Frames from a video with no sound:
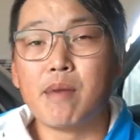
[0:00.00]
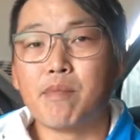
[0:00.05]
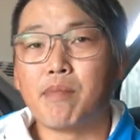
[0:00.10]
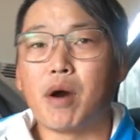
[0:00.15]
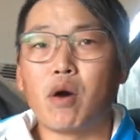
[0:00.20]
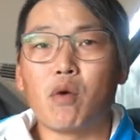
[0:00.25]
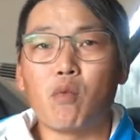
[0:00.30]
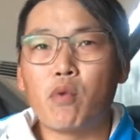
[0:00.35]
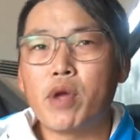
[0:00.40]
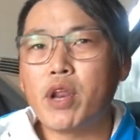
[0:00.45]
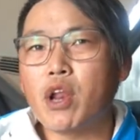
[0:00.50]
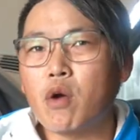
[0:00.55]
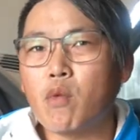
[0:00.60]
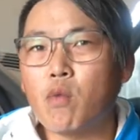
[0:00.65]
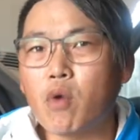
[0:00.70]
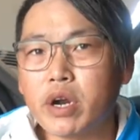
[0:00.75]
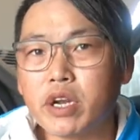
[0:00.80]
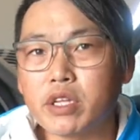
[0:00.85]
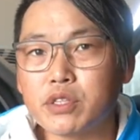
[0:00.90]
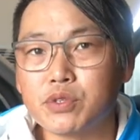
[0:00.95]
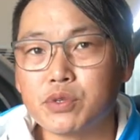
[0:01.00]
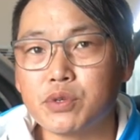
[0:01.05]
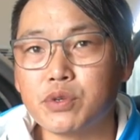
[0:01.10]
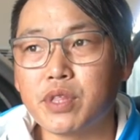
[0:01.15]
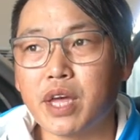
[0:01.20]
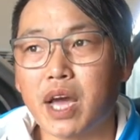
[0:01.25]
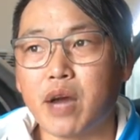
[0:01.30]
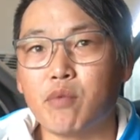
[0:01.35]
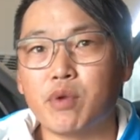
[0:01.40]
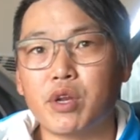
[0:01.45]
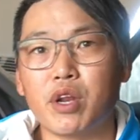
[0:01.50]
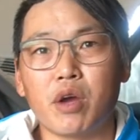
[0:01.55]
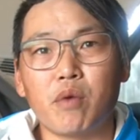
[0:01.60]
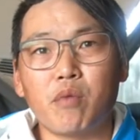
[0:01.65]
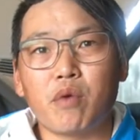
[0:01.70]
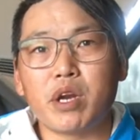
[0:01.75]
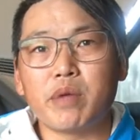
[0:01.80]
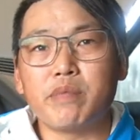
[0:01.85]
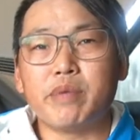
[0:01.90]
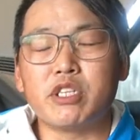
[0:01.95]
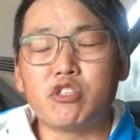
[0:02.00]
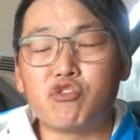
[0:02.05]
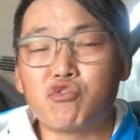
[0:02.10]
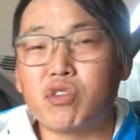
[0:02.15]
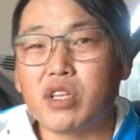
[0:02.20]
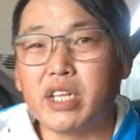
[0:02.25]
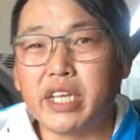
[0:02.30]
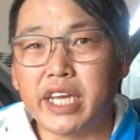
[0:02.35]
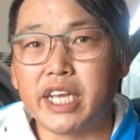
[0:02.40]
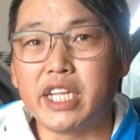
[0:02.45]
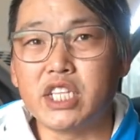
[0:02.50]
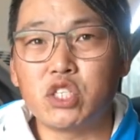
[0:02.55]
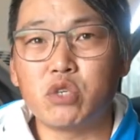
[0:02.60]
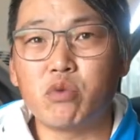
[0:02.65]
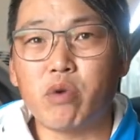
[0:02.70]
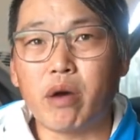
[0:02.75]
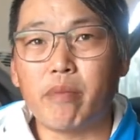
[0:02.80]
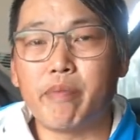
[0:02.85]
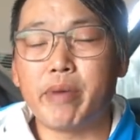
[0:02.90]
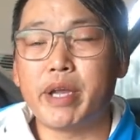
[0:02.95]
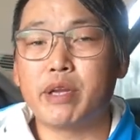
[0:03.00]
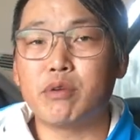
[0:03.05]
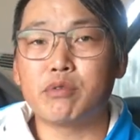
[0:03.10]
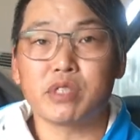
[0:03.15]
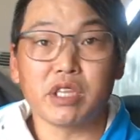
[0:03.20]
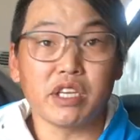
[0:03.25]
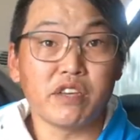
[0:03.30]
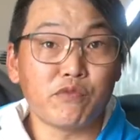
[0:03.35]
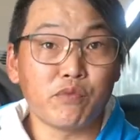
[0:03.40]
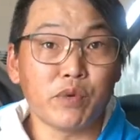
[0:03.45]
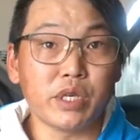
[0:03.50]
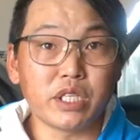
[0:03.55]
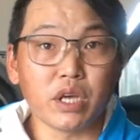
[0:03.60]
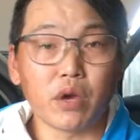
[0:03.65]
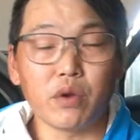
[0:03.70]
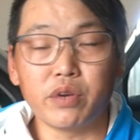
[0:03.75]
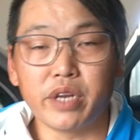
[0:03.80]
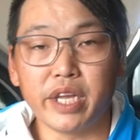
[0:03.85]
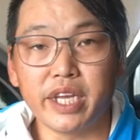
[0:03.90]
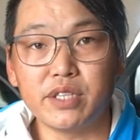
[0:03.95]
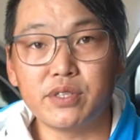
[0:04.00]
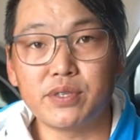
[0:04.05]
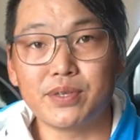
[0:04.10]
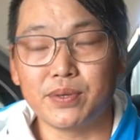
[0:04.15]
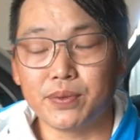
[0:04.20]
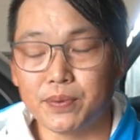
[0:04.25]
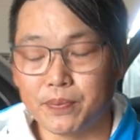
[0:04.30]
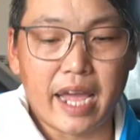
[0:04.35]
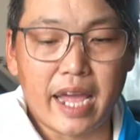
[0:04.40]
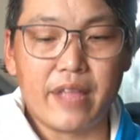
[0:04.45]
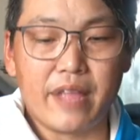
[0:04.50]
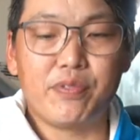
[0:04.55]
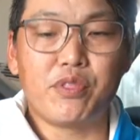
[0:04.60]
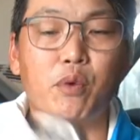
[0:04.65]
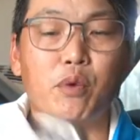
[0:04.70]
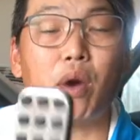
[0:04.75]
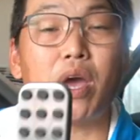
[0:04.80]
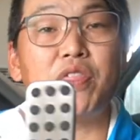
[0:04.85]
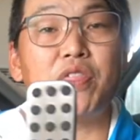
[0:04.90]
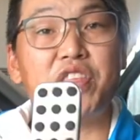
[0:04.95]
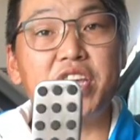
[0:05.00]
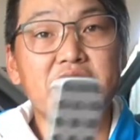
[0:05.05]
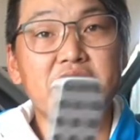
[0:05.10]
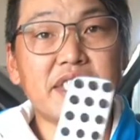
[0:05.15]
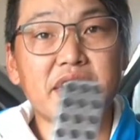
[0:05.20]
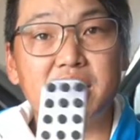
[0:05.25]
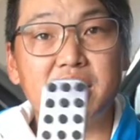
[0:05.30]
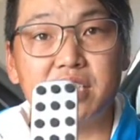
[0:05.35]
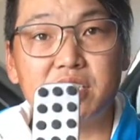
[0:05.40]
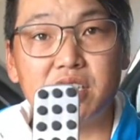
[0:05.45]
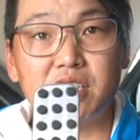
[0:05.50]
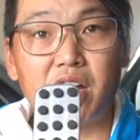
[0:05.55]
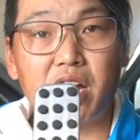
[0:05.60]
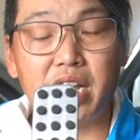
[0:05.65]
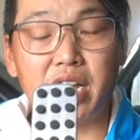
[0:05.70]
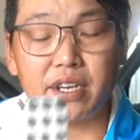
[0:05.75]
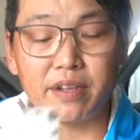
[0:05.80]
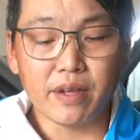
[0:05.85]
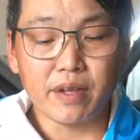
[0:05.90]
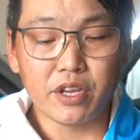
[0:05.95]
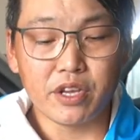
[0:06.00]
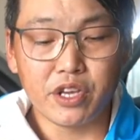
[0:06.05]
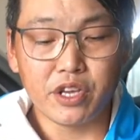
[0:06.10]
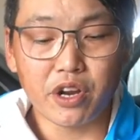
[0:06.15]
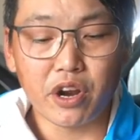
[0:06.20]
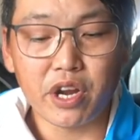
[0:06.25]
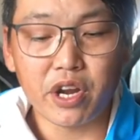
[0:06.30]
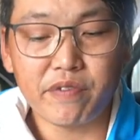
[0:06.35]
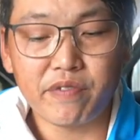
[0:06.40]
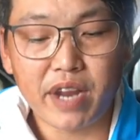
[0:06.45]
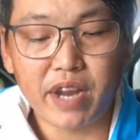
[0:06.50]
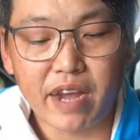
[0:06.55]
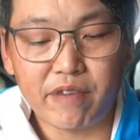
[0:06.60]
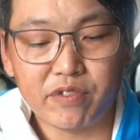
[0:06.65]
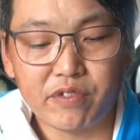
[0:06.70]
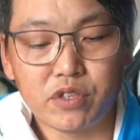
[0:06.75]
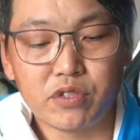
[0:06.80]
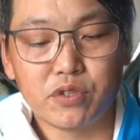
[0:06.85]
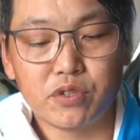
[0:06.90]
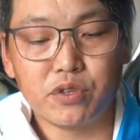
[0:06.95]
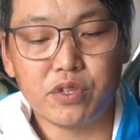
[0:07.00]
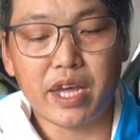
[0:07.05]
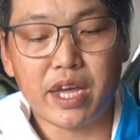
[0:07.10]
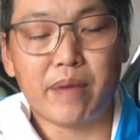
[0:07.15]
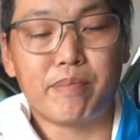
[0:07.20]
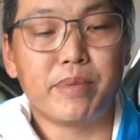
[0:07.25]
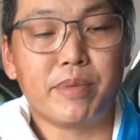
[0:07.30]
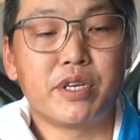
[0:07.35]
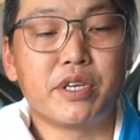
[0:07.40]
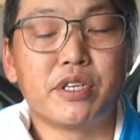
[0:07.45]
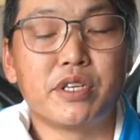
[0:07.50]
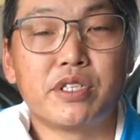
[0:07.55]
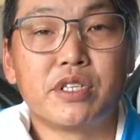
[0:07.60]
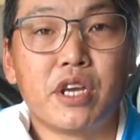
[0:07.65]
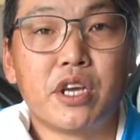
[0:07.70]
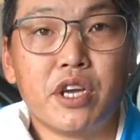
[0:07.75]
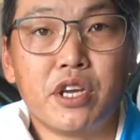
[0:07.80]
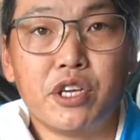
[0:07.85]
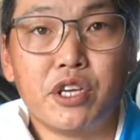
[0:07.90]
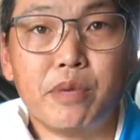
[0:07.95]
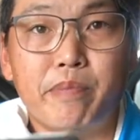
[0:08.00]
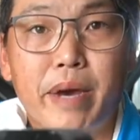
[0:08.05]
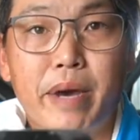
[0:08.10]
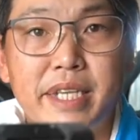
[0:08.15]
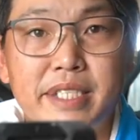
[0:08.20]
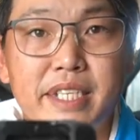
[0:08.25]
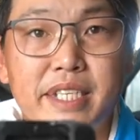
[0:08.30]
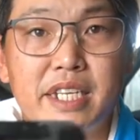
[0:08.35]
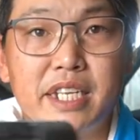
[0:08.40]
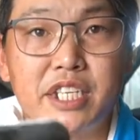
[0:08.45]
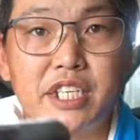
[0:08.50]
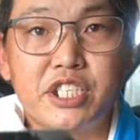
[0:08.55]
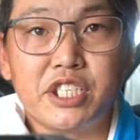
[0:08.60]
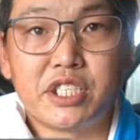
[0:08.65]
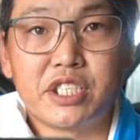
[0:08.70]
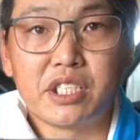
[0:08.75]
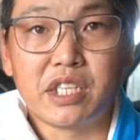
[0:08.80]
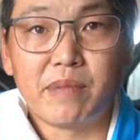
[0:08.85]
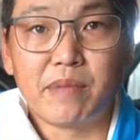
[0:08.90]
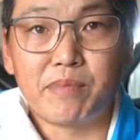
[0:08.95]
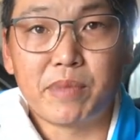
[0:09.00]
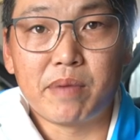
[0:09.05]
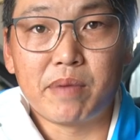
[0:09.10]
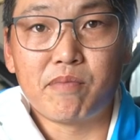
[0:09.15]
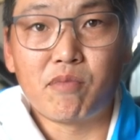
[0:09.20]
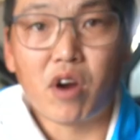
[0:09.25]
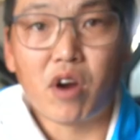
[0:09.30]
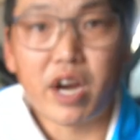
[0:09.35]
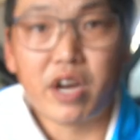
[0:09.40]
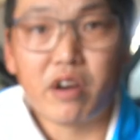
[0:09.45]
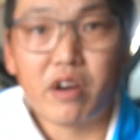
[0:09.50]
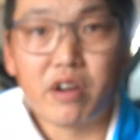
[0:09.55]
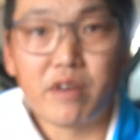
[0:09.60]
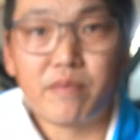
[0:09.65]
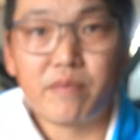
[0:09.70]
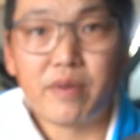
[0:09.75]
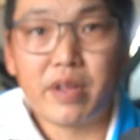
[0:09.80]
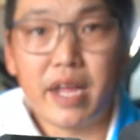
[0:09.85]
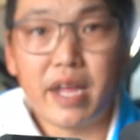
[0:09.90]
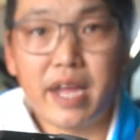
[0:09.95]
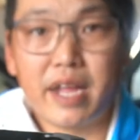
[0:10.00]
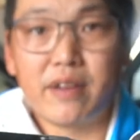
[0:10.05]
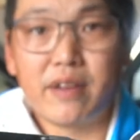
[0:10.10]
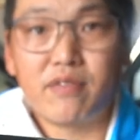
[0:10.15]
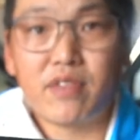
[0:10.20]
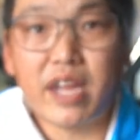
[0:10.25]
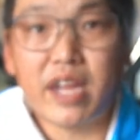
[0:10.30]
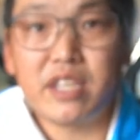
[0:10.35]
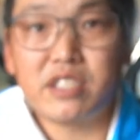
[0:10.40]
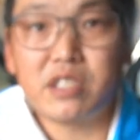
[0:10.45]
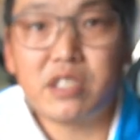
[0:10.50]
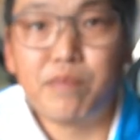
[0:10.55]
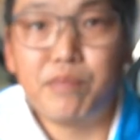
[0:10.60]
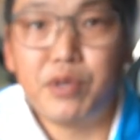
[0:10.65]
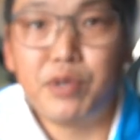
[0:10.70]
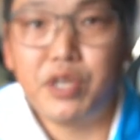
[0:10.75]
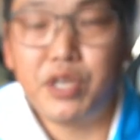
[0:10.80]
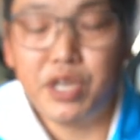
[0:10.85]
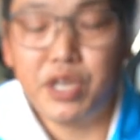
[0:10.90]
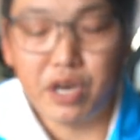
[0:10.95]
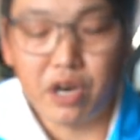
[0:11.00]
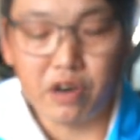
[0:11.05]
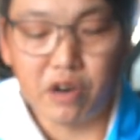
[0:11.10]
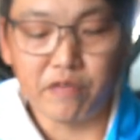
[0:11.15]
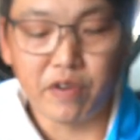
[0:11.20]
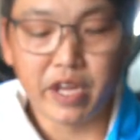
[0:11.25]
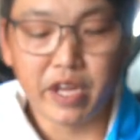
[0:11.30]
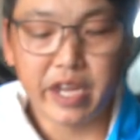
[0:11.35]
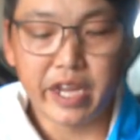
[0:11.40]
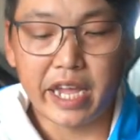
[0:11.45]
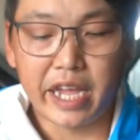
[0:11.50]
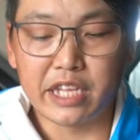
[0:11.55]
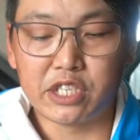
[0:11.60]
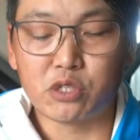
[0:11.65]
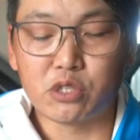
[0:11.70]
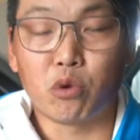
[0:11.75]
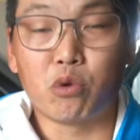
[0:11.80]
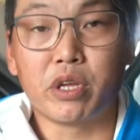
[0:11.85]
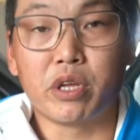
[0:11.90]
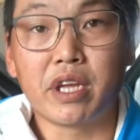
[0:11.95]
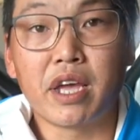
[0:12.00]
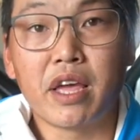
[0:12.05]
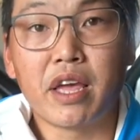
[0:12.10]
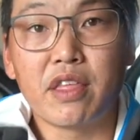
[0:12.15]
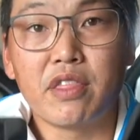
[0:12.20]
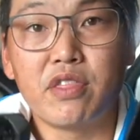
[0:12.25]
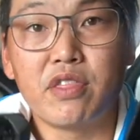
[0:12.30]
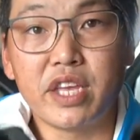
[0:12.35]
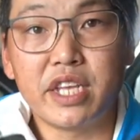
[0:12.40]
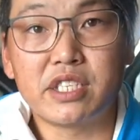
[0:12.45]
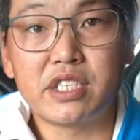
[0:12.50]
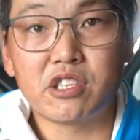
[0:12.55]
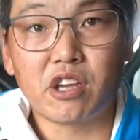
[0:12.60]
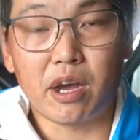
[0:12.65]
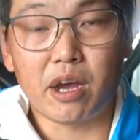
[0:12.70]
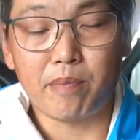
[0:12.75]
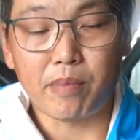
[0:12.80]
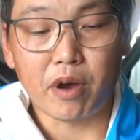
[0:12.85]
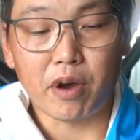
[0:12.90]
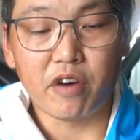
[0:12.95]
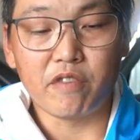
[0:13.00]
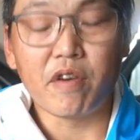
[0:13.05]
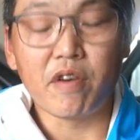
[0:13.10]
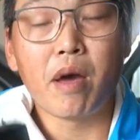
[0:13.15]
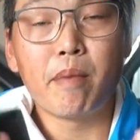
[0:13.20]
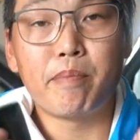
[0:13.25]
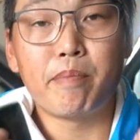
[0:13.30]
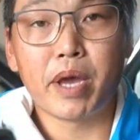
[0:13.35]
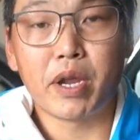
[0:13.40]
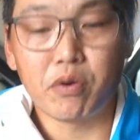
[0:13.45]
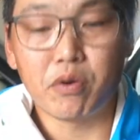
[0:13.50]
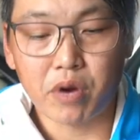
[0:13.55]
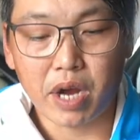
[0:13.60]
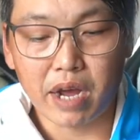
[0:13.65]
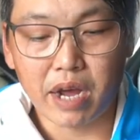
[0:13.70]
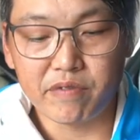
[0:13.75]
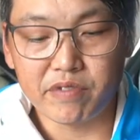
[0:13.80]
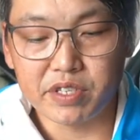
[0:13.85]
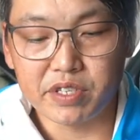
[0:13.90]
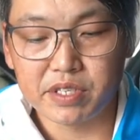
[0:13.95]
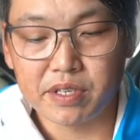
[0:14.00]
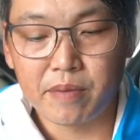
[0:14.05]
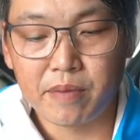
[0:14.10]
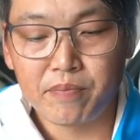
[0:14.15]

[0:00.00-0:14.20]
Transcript: but we don't want to do that we don't want to be drilling into our pedals if we don't need to and the way these are designed you don't even have to do that because you basically just slip them right on and that is the beauty of installing these type of pedal covers